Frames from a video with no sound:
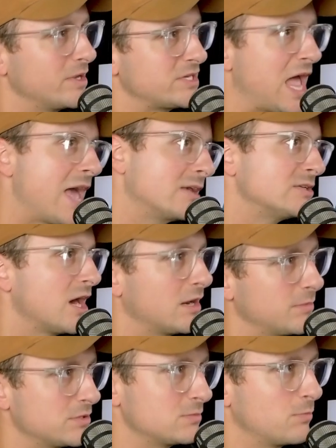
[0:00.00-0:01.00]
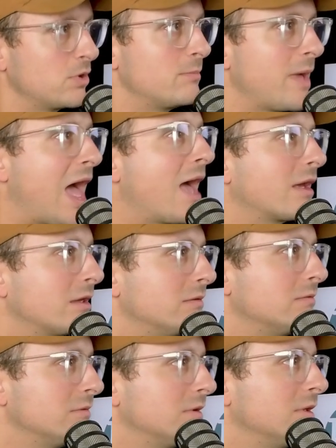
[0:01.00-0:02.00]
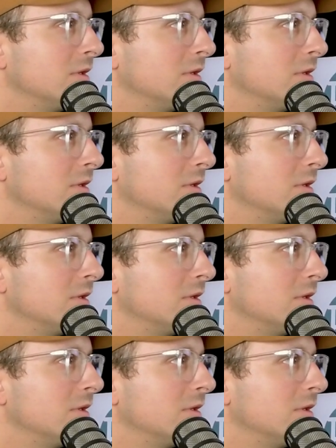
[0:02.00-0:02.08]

bunch of eggs on them, you just put them back. And